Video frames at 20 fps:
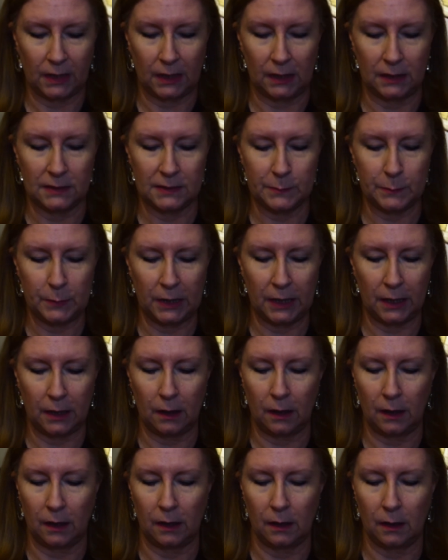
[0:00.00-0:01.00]
It's by
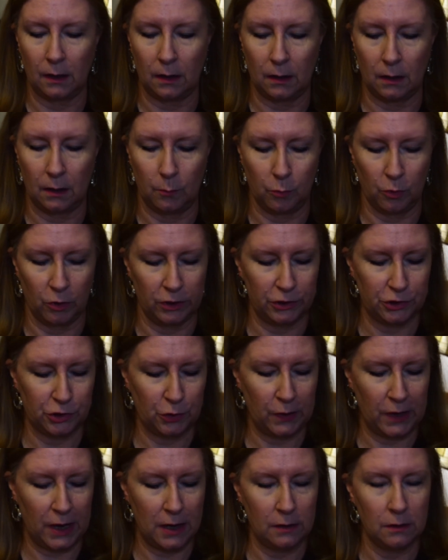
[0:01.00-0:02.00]
a British
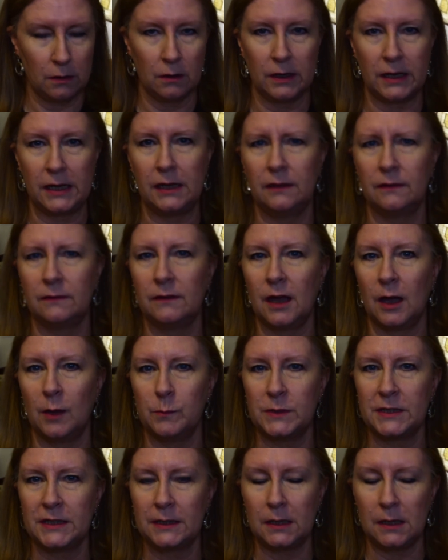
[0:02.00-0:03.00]
creator, Ian
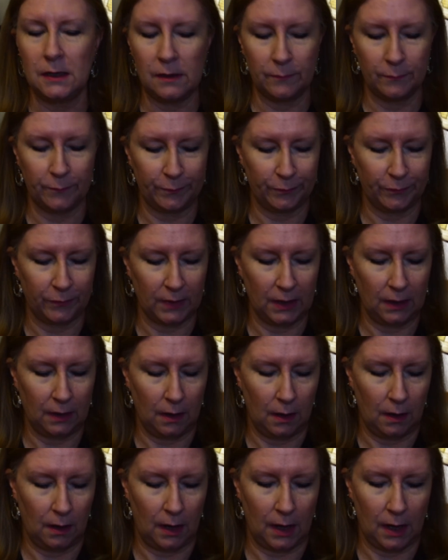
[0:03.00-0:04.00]
Cumsty.
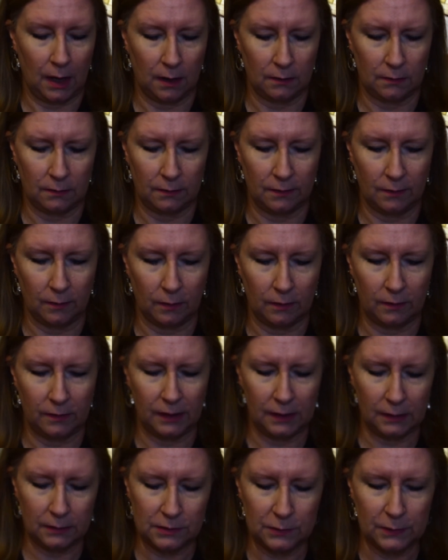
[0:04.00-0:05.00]
And
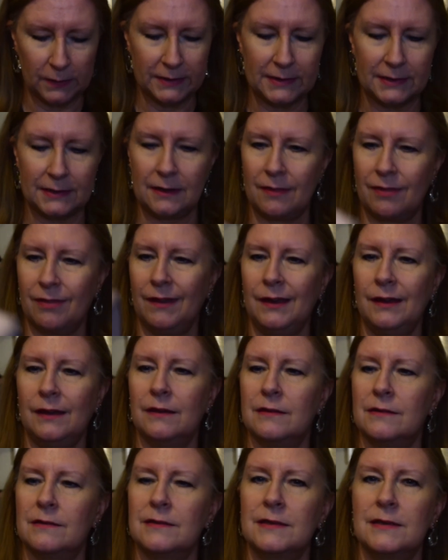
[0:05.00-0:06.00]
the interesting thing
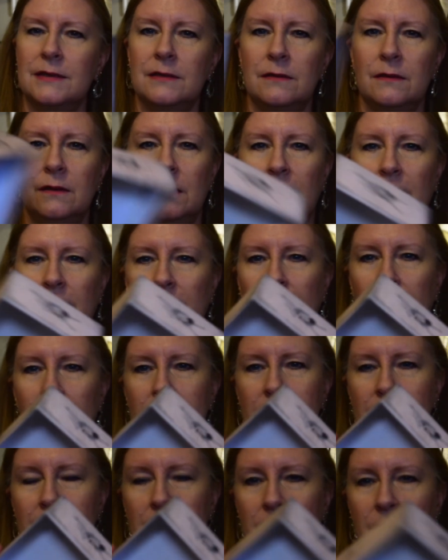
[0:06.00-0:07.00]
is, it
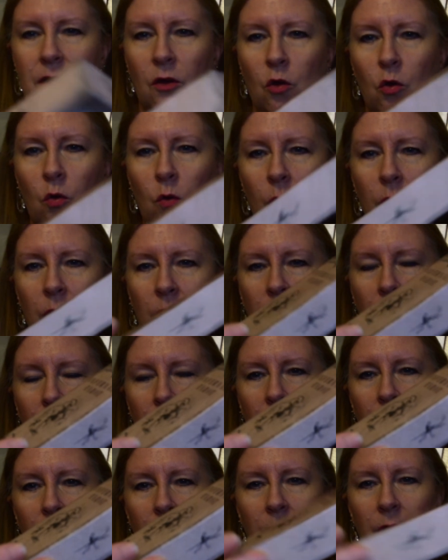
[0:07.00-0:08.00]
has no
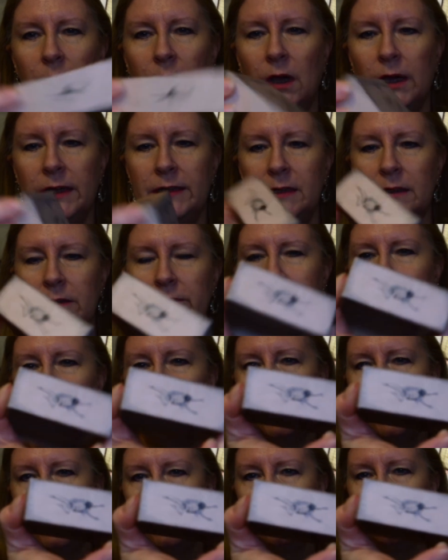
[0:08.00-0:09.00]

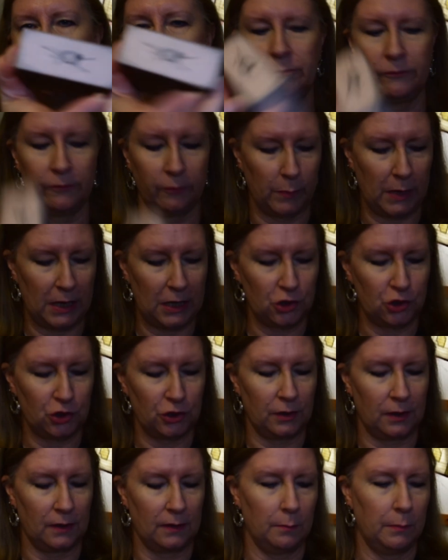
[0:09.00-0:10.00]
identifying
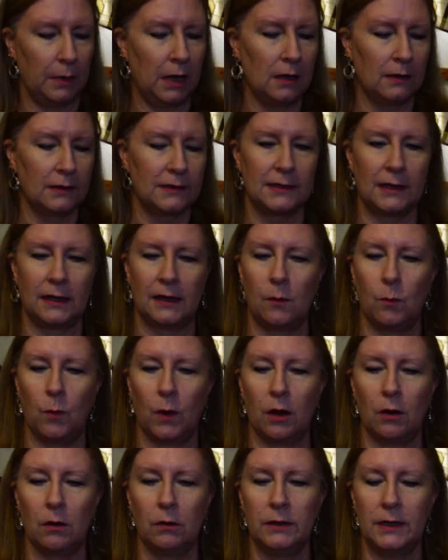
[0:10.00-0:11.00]
information on the box
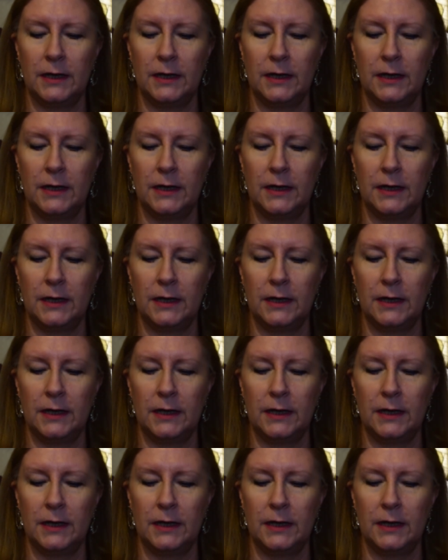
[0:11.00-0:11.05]
anywhere.